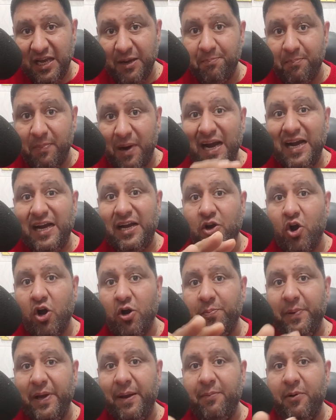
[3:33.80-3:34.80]
He might
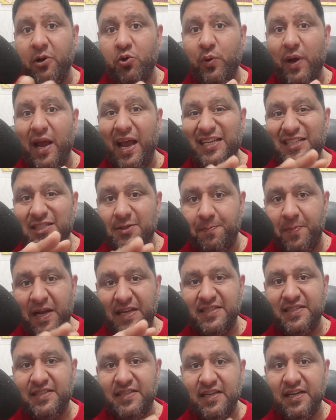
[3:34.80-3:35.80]
not be able to
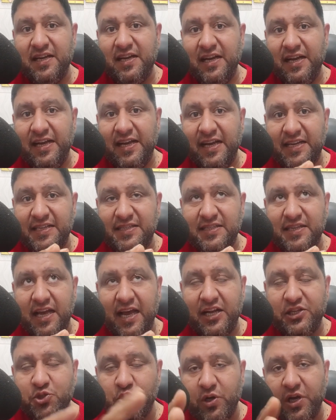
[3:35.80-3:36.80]
express
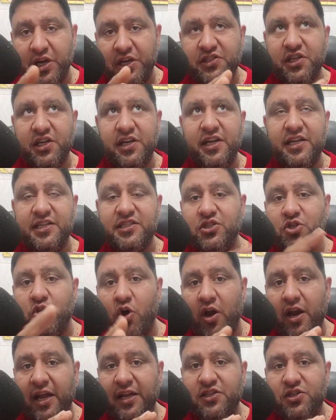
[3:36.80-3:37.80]
his education, his
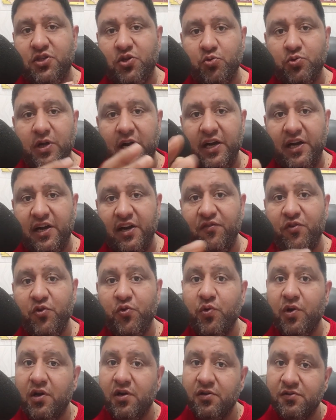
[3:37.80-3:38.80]
knowledge to the
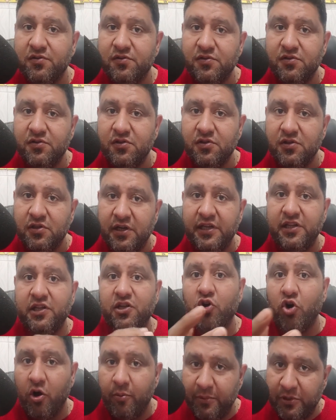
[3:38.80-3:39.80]
interviewer
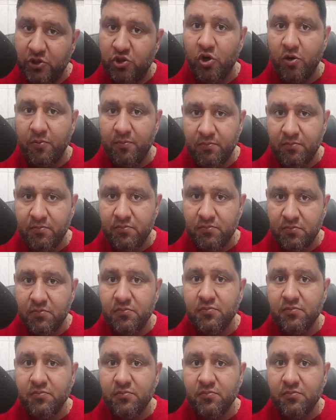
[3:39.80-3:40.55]
in the common job.